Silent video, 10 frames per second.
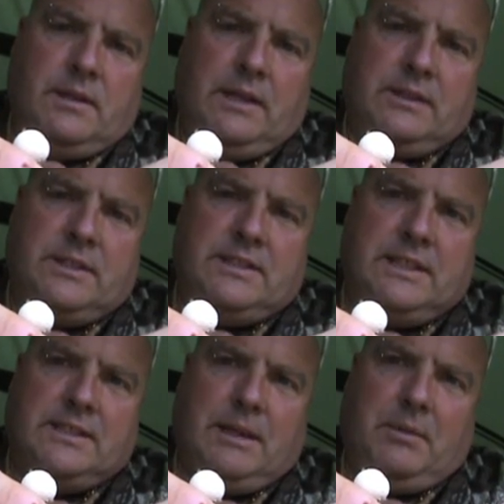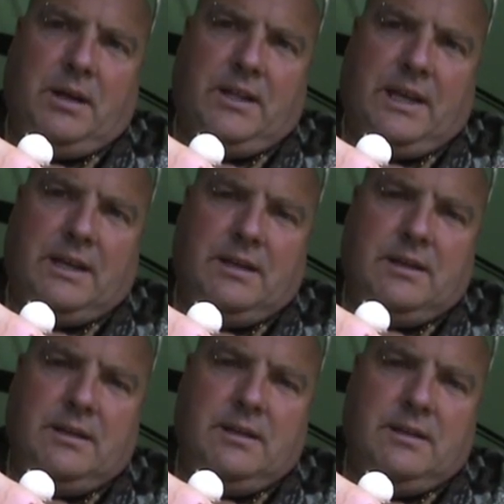That just sits up like that.
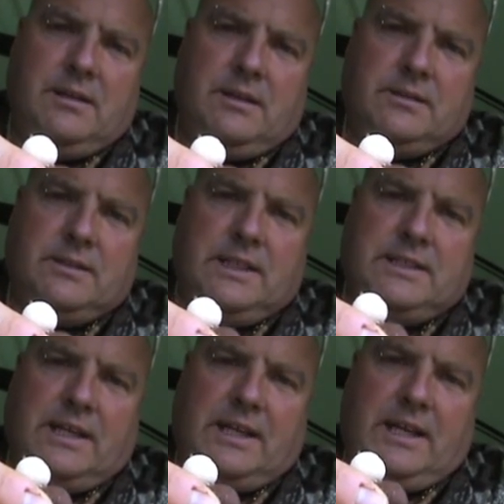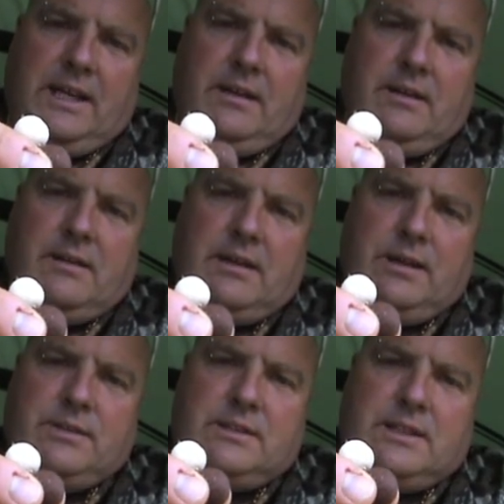So as I suck it in, it
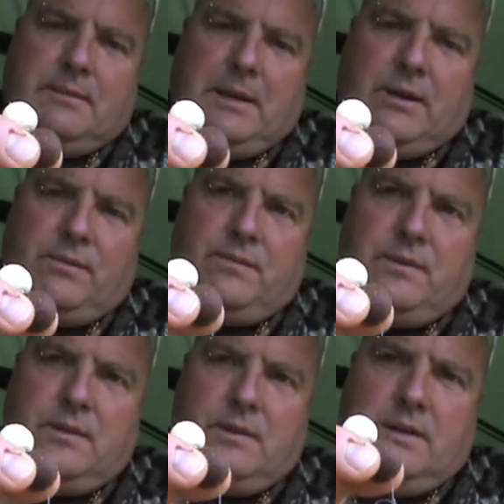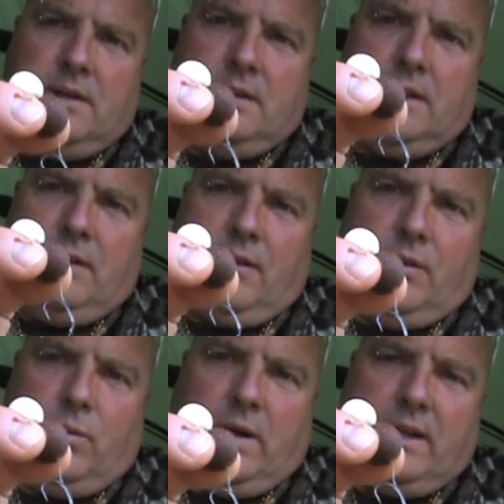goes into the mouth. Then you've got
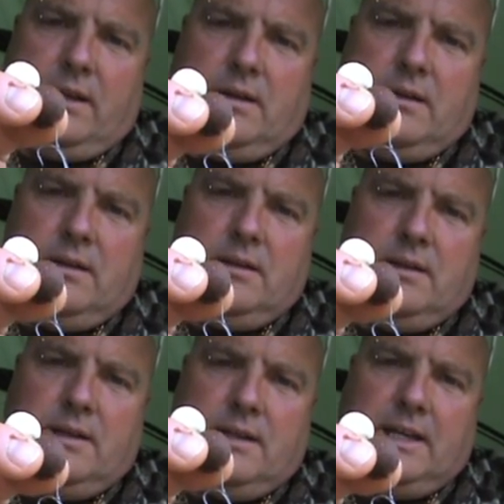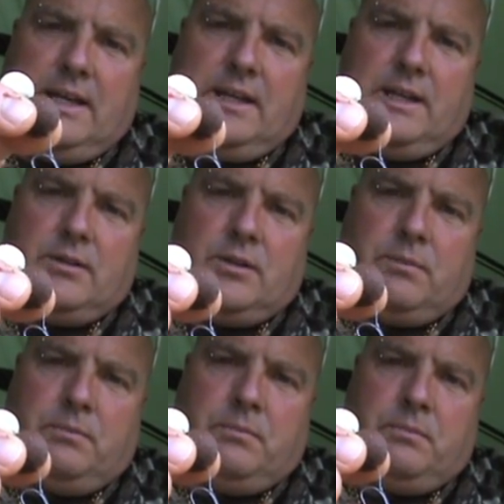the weight here that just
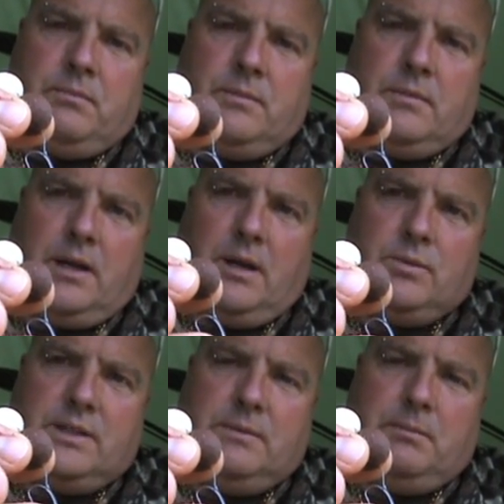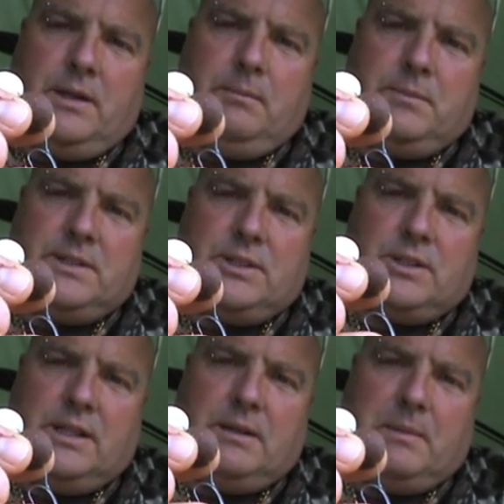holds it in
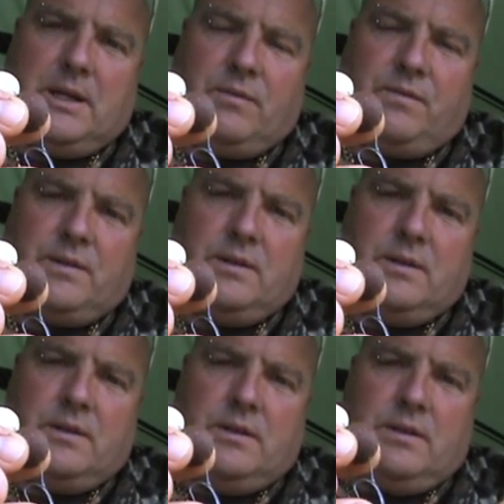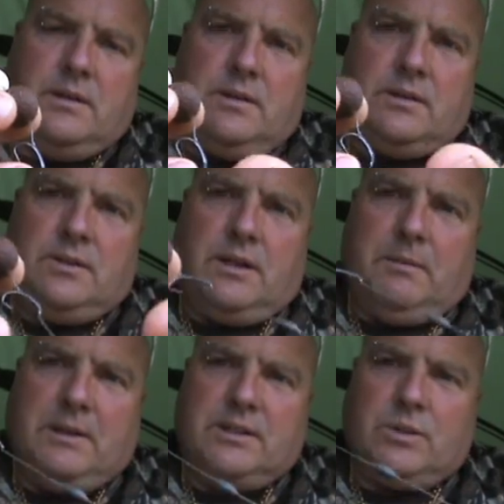position in the mouth. So you can
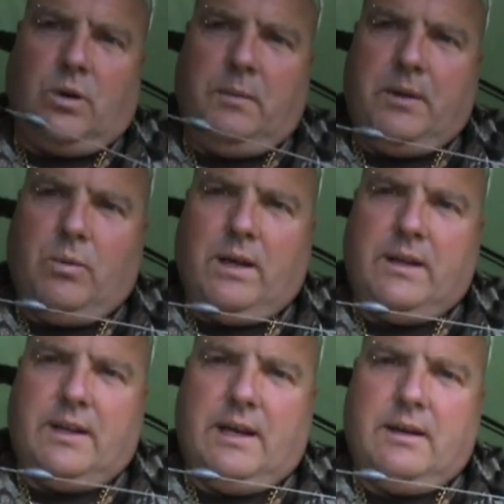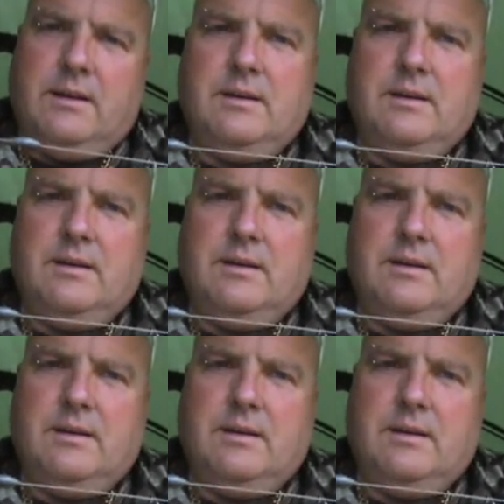imagine it's quite a bit of weight there.